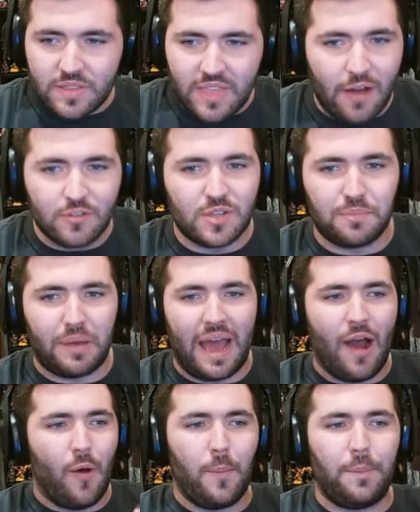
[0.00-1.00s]
that was
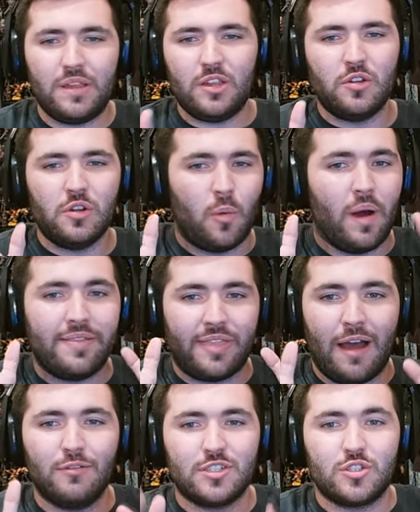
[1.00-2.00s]
about, but you know what?
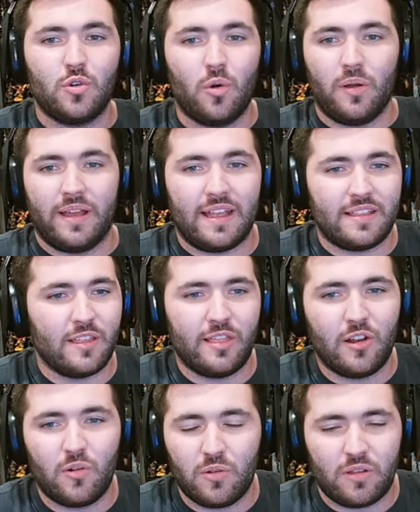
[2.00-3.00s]
That was cool. The
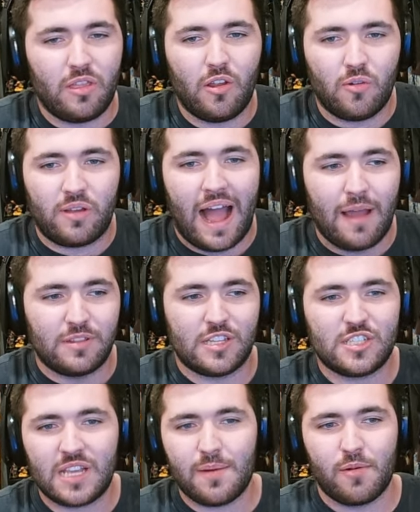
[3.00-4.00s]
little guy with the
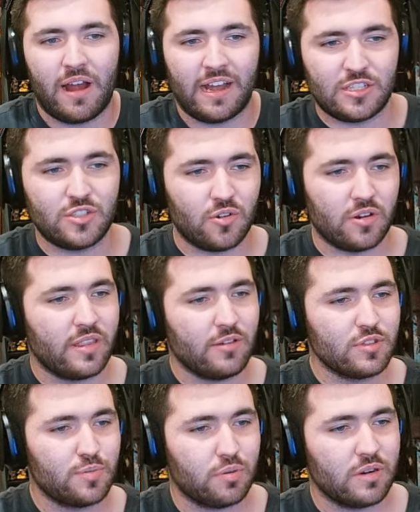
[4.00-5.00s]
samurai sword. That
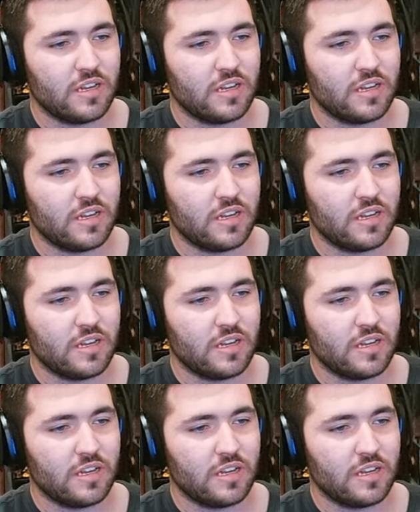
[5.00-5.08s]
was pretty